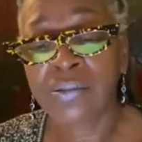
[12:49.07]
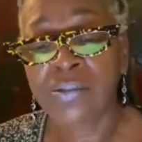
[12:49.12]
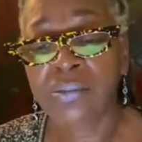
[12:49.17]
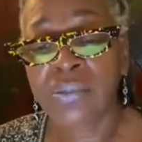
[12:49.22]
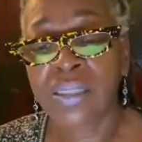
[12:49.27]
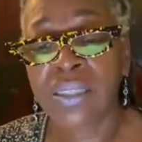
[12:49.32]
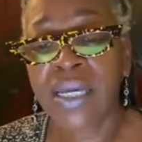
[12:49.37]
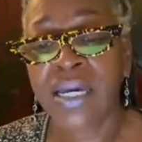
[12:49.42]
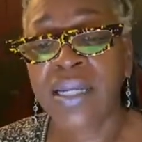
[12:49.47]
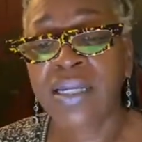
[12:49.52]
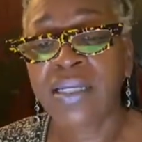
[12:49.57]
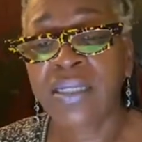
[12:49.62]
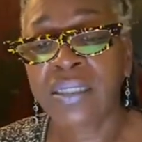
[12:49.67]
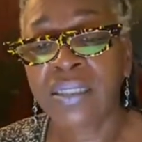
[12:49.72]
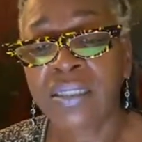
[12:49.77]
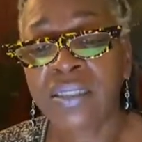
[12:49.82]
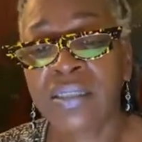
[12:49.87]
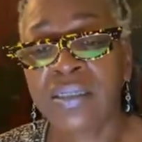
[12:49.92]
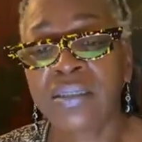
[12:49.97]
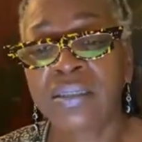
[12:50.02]
That
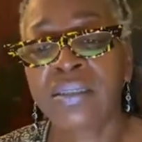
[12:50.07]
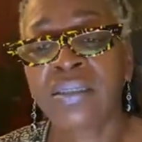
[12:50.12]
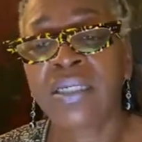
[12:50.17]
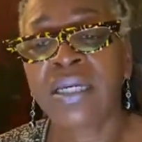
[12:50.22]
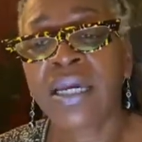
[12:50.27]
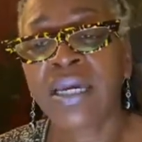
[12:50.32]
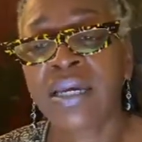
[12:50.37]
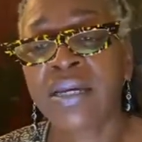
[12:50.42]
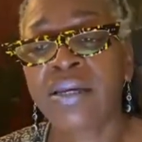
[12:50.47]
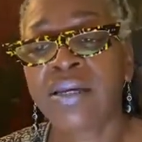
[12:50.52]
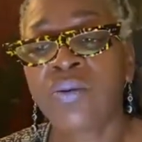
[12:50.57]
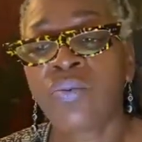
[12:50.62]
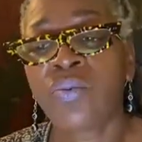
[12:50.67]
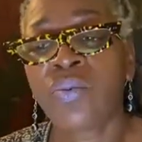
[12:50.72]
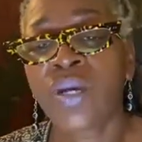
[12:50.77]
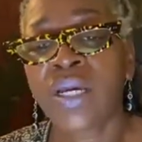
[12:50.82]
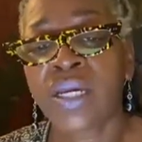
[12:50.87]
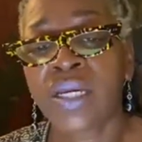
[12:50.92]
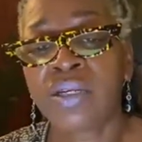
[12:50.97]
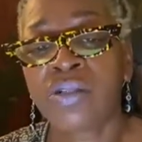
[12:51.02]
is a
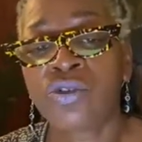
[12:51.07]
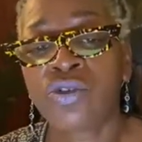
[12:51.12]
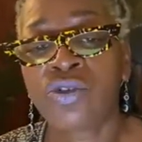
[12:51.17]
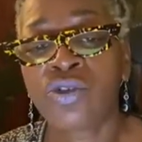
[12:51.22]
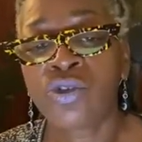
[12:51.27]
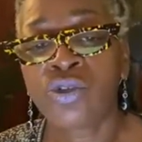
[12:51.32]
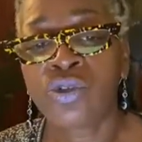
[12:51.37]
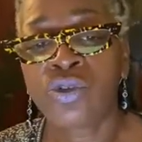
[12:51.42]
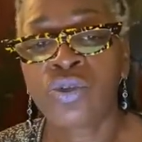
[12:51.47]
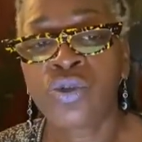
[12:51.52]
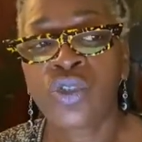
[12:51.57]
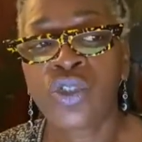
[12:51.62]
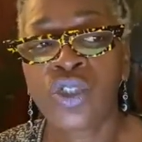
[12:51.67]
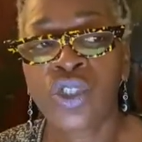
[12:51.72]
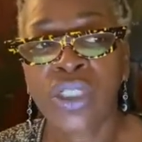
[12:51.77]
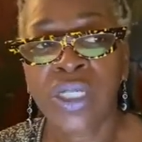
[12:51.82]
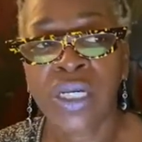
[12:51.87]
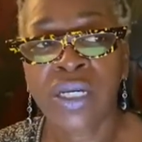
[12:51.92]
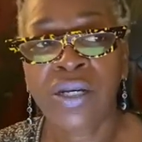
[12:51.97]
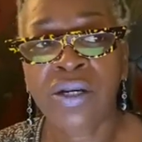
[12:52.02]
way to
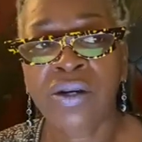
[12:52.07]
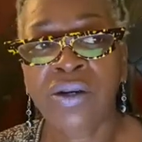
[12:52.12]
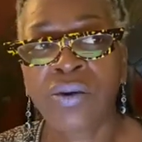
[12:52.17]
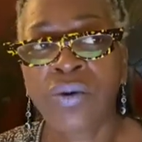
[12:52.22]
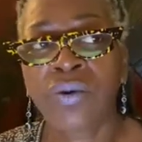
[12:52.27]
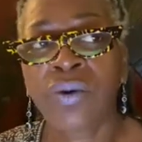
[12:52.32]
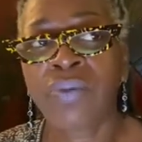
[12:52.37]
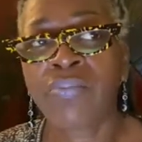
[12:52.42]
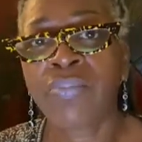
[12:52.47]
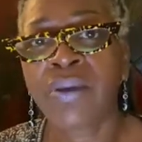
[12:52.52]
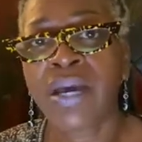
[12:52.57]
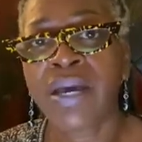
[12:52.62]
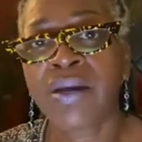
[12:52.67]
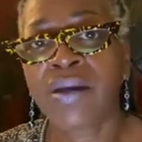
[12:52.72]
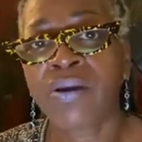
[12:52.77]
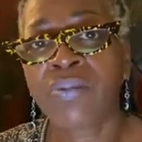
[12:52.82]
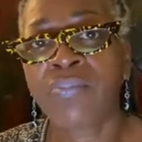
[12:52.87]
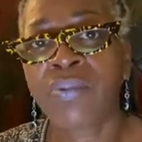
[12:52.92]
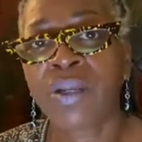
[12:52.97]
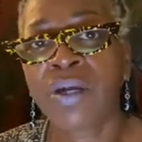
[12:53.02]
share or back
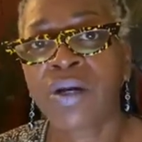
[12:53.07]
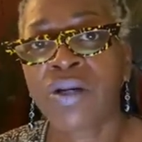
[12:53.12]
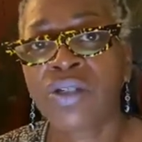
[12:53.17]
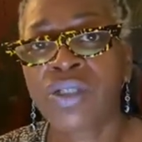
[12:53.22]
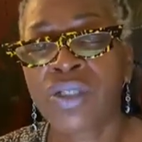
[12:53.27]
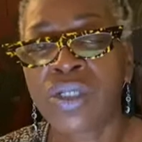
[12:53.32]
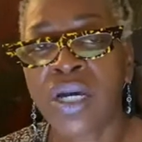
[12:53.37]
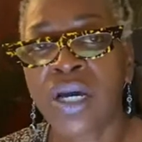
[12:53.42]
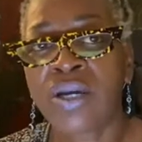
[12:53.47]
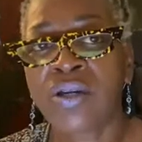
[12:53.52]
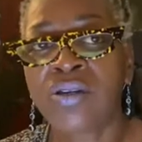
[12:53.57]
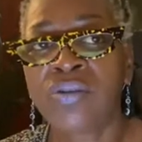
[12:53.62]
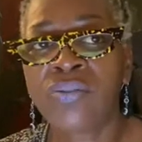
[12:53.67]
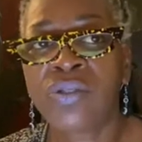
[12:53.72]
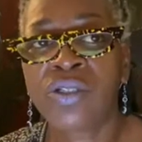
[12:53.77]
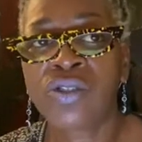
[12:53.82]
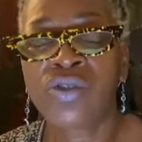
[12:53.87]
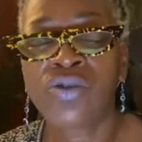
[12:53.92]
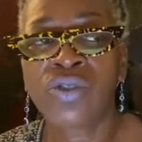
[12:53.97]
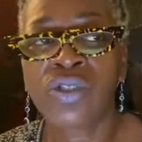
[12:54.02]
up large
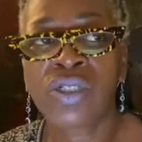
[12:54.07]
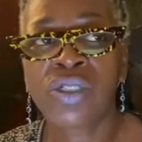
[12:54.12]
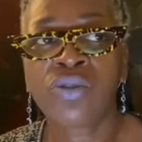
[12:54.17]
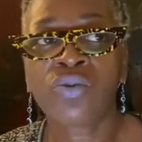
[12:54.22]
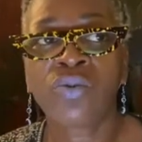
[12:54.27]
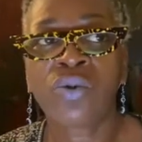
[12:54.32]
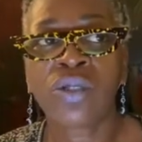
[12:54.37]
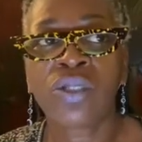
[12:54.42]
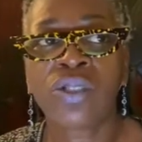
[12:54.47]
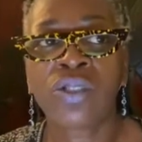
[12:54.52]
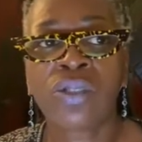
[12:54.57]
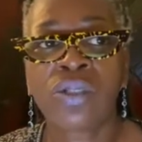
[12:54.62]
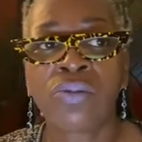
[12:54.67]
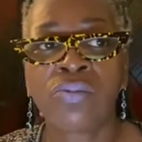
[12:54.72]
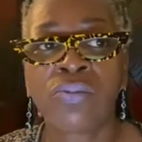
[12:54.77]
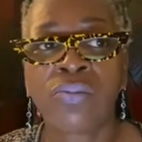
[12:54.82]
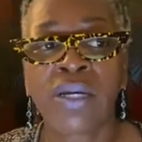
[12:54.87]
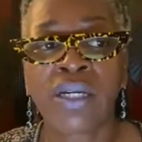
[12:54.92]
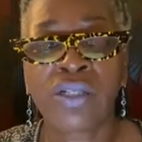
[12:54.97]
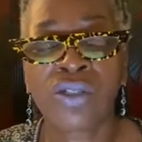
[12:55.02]
documents. You just want to
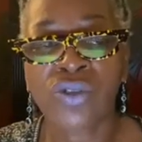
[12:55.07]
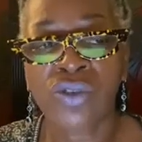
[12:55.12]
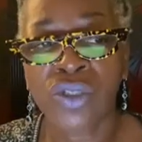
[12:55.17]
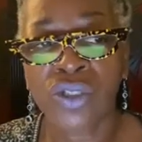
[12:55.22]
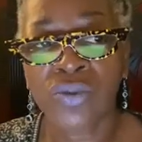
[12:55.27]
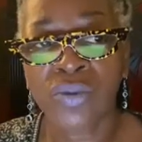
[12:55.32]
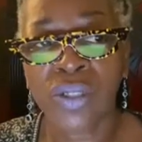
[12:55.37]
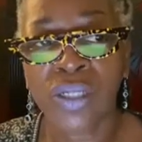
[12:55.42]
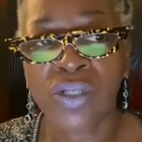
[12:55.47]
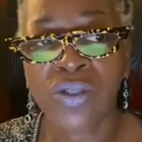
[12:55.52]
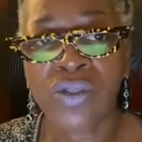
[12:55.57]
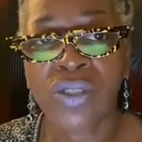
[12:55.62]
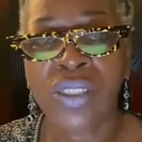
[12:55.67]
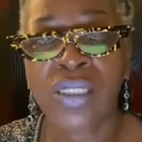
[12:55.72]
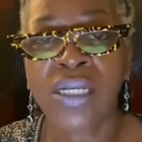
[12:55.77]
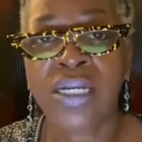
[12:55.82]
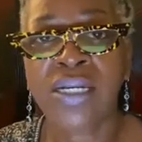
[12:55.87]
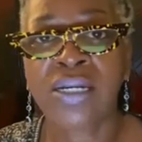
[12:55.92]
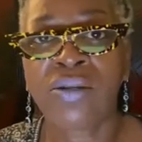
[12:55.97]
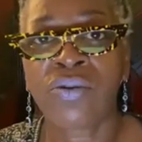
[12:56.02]
make sure you
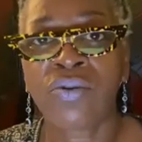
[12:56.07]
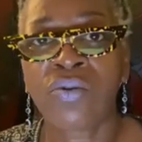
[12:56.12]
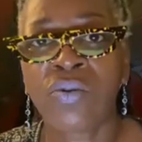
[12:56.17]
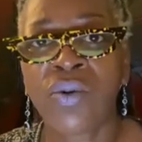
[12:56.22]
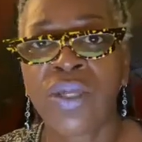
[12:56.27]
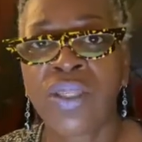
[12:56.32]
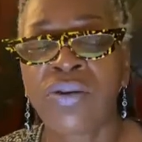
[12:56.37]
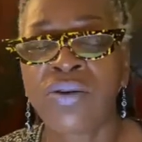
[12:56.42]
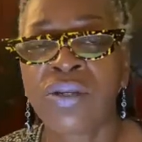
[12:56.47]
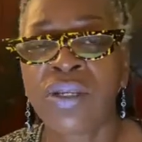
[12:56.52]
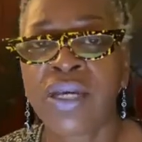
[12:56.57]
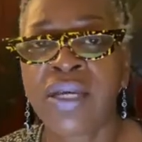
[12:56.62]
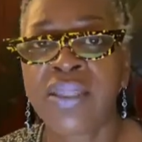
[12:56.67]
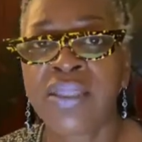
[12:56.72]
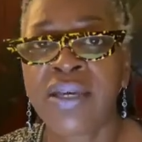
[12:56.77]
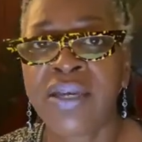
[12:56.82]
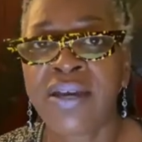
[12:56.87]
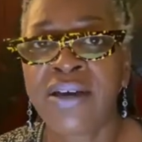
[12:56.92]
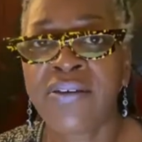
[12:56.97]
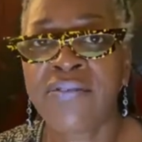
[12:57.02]
understand whether or not
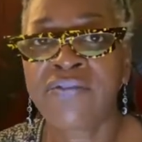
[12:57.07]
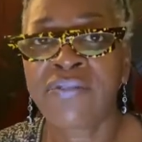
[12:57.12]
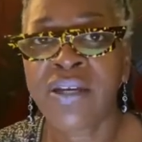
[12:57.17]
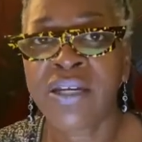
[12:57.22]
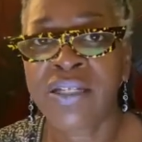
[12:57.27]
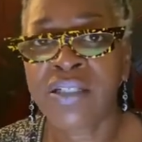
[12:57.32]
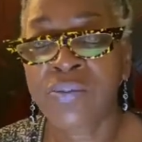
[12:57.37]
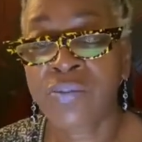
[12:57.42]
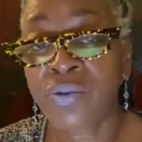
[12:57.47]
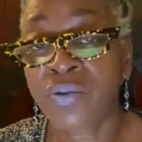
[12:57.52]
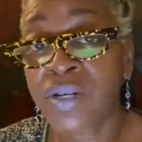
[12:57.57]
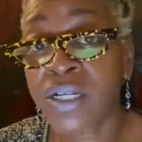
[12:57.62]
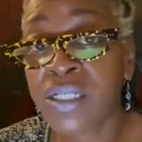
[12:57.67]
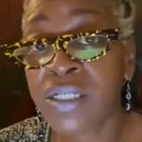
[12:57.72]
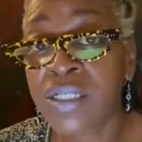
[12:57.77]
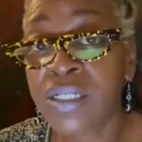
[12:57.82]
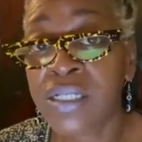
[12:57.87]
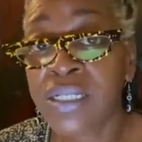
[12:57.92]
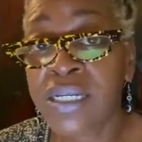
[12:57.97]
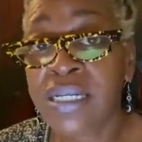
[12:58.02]
they have
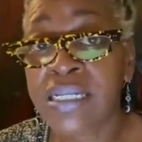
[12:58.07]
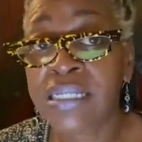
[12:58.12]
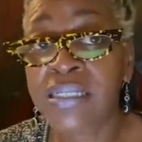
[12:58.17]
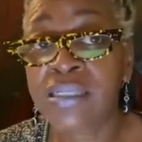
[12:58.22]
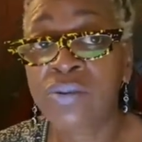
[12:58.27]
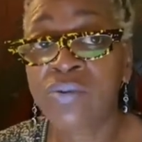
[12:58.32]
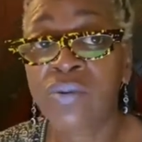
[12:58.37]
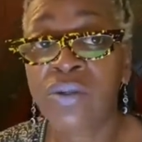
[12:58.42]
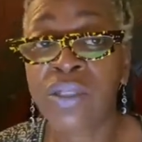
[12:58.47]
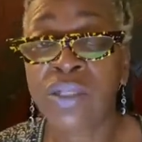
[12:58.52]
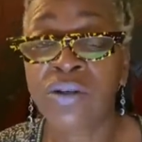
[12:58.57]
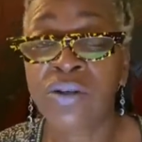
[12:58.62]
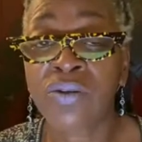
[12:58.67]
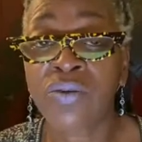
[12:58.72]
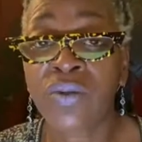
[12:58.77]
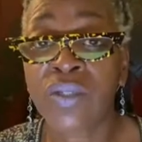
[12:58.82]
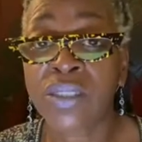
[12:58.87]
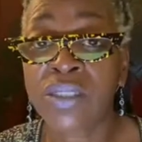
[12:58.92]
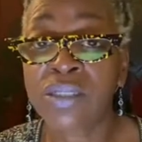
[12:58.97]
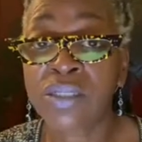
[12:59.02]
expiration dates, where they're
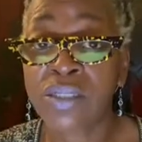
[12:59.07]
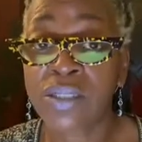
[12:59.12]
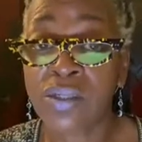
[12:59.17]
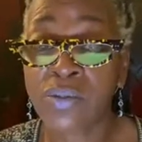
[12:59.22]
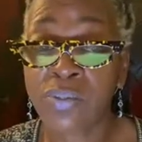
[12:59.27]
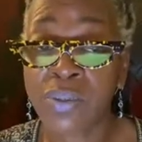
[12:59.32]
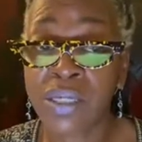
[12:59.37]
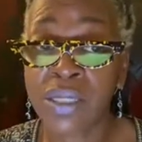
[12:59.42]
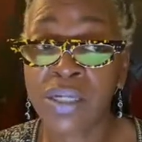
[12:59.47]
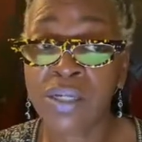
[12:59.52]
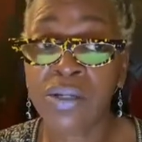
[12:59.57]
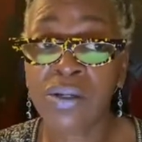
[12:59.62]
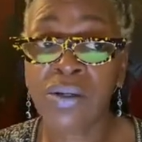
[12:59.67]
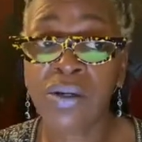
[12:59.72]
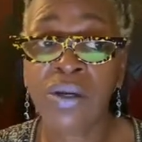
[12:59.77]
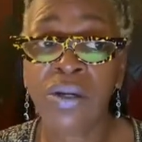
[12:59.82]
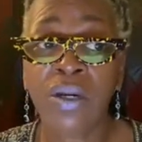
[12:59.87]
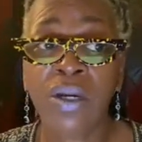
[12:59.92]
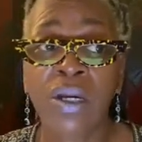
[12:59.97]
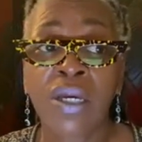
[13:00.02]
going to disappear.
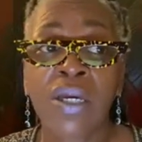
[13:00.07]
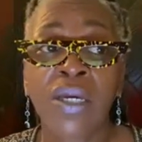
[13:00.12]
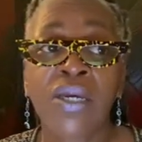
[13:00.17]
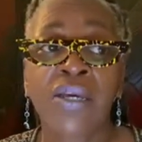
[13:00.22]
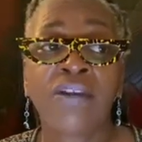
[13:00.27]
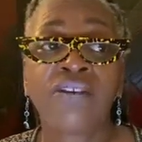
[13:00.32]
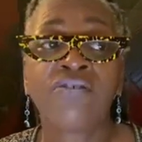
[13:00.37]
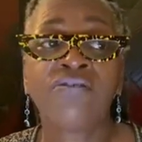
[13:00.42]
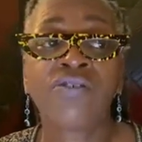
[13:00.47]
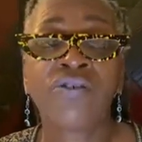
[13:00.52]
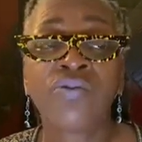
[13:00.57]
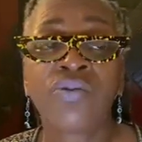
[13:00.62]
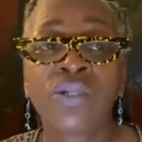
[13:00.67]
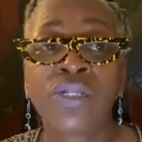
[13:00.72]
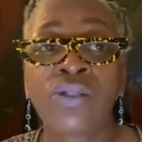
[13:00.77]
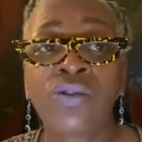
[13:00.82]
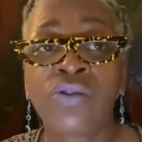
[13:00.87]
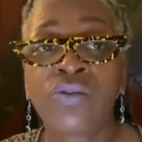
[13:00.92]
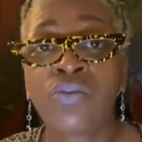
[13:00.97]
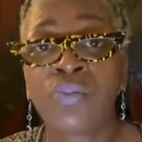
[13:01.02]
If you
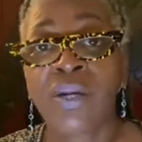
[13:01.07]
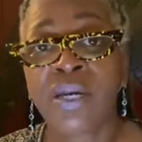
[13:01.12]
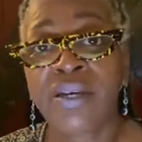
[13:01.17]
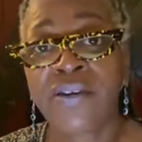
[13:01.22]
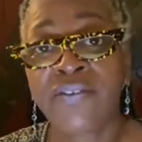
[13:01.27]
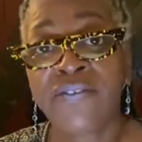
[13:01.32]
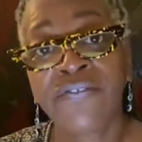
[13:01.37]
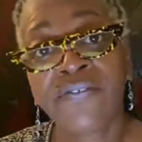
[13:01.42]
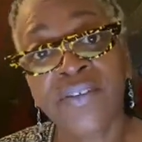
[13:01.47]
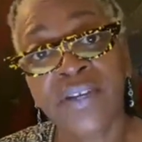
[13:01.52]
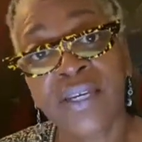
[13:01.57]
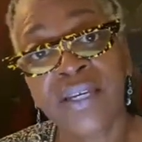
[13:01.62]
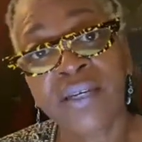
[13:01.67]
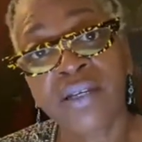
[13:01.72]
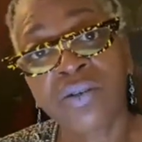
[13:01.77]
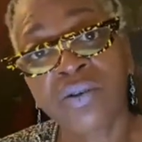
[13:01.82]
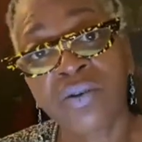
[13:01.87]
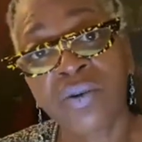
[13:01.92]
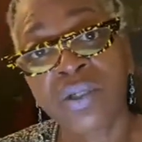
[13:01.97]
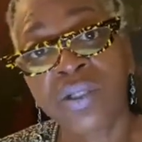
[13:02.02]
need to pay a fee
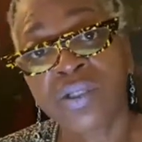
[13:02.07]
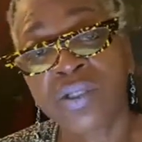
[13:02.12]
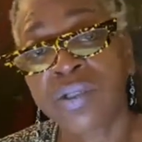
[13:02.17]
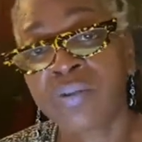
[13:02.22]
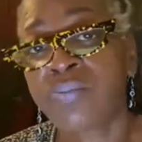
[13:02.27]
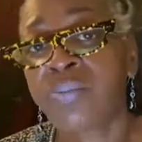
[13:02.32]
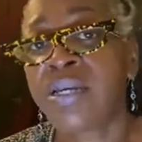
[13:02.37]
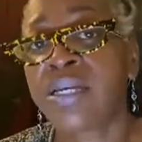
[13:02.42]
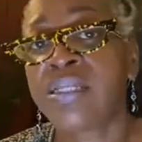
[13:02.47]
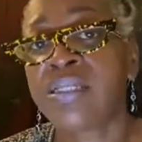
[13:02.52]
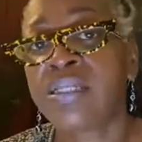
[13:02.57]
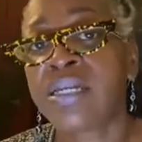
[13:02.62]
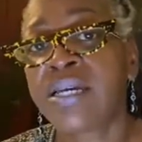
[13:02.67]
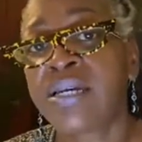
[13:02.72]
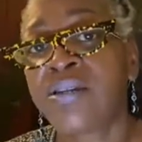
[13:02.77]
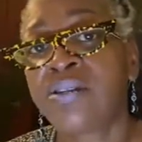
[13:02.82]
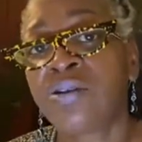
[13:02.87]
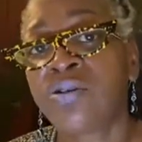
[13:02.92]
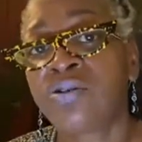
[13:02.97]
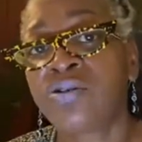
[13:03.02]
in order to
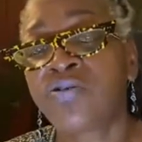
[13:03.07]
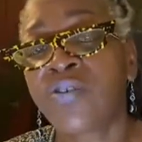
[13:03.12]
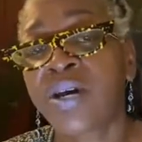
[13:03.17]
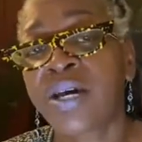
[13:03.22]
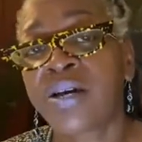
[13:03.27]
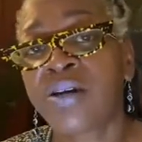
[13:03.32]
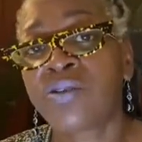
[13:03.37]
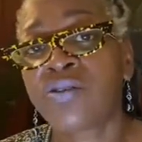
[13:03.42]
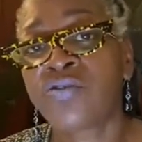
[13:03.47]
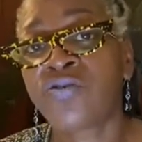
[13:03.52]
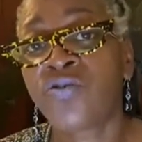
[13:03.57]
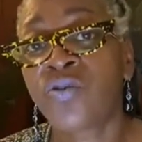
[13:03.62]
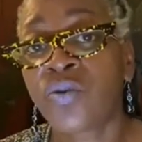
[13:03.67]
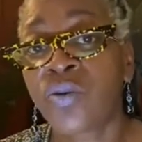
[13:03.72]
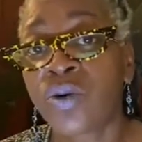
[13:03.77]
maintain those files for